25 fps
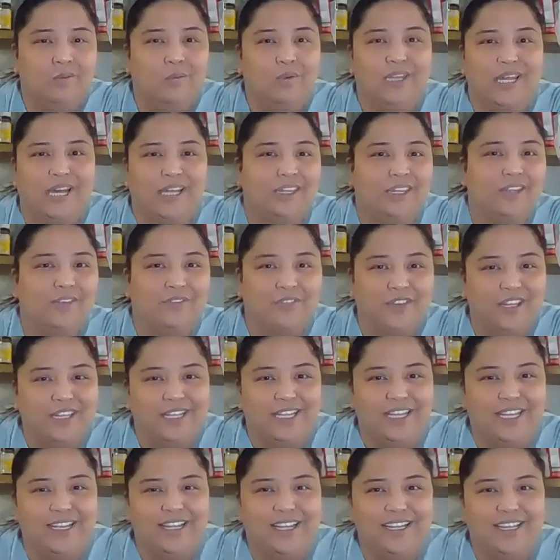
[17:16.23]
without the
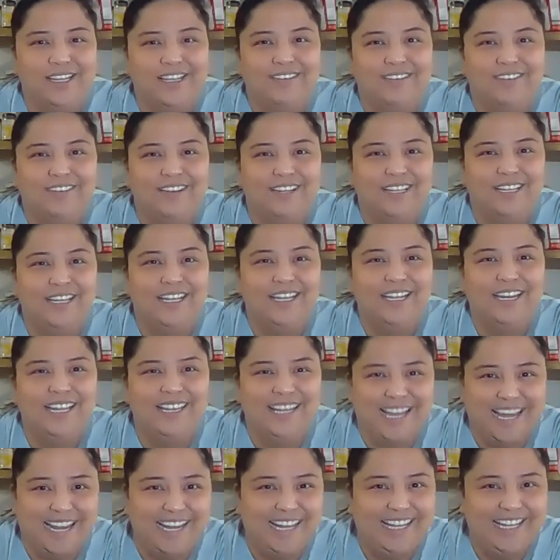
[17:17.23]
filling, really, a
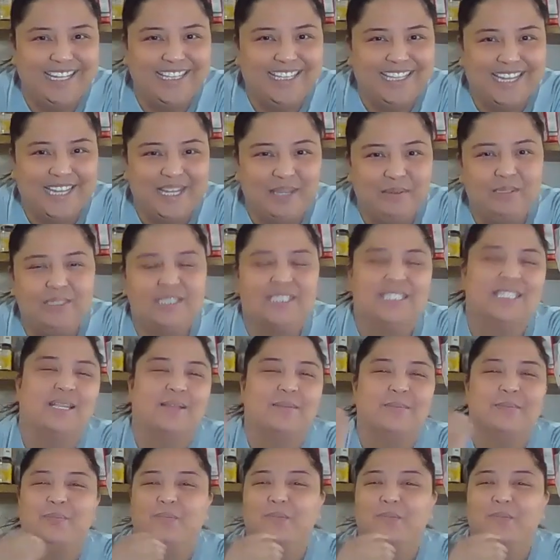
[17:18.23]
lot of the times.